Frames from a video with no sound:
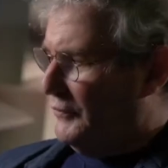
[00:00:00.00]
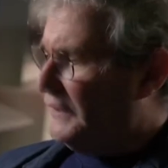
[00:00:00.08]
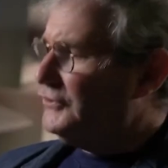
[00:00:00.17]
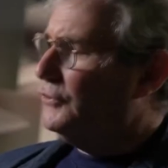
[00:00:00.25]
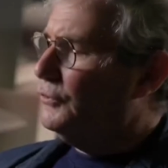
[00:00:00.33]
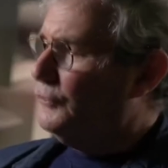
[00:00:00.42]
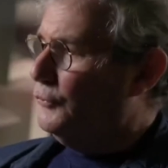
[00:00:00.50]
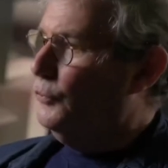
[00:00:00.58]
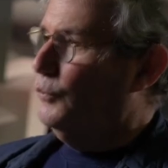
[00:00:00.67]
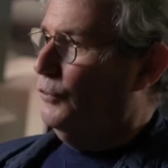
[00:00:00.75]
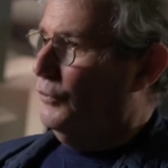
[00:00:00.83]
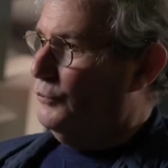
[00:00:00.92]
professional
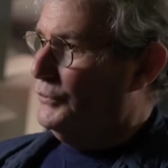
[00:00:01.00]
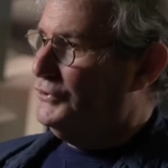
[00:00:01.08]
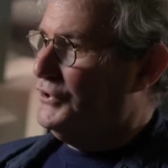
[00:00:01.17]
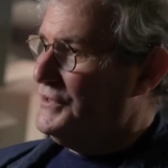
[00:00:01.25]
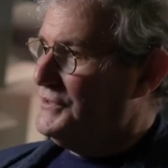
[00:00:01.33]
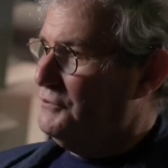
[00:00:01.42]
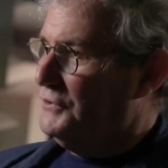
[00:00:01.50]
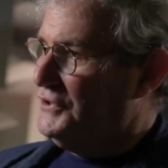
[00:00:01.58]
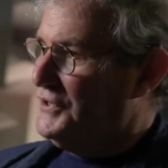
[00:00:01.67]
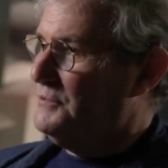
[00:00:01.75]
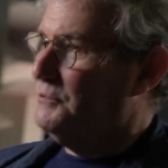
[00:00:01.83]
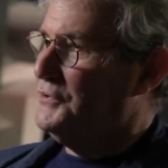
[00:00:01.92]
tool, which
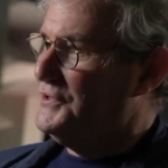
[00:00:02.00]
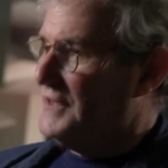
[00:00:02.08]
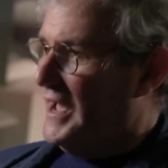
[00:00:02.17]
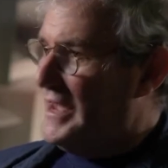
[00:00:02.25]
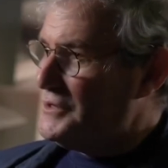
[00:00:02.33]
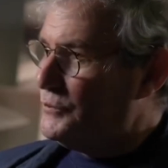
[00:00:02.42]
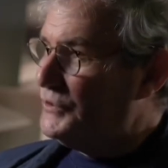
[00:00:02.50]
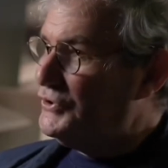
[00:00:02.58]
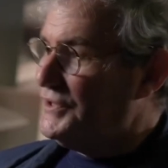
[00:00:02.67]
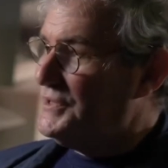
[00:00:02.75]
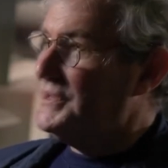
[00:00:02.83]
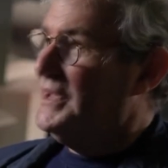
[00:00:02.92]
is precise,
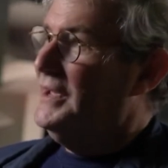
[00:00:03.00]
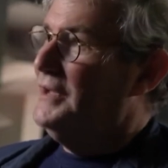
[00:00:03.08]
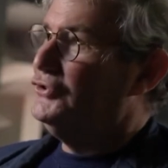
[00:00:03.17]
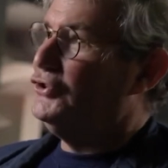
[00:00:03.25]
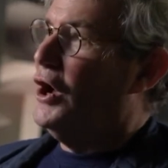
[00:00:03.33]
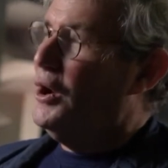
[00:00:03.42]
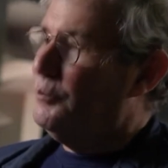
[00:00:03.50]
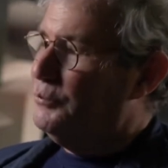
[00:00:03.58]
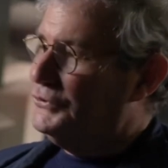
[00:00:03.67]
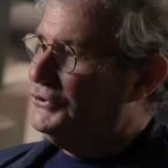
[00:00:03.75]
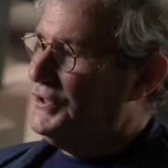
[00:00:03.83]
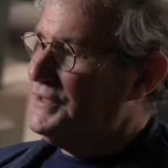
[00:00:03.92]
which is
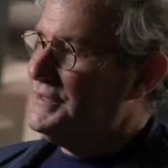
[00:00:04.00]
sharp, which